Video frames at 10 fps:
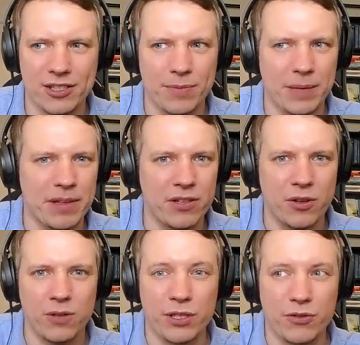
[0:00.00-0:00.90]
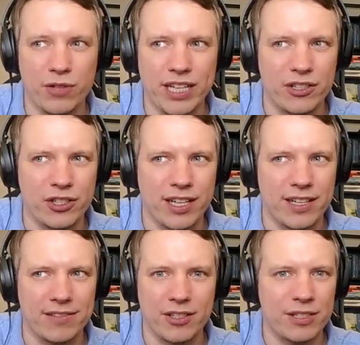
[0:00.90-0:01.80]
So maybe the goal was reached
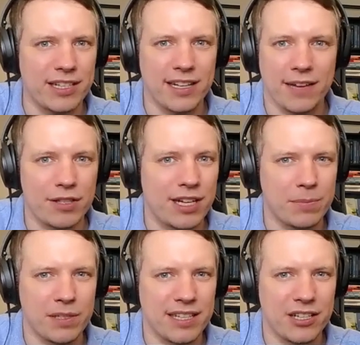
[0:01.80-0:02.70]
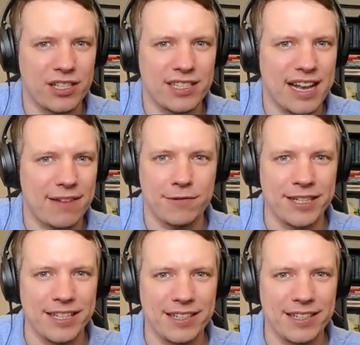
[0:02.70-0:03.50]
and you still have a couple of sessions left,